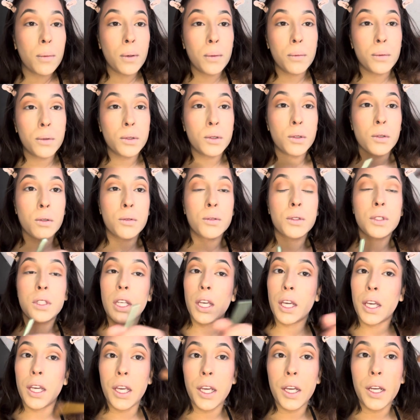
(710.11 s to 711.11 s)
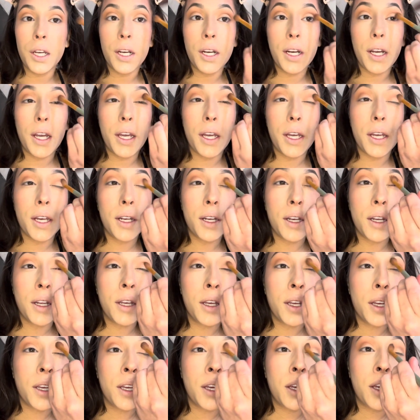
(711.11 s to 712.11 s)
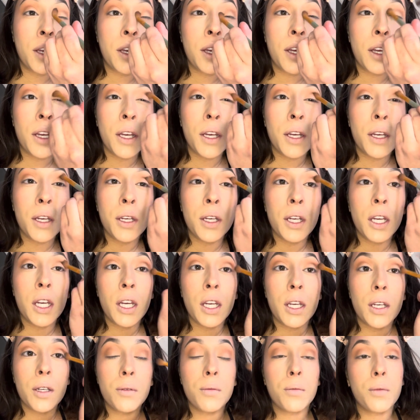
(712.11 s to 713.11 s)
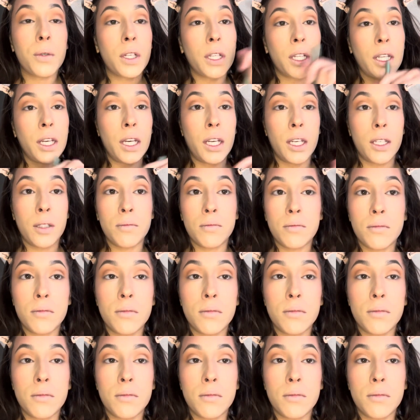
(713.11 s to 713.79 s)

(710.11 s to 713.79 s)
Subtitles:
people don't sit here and really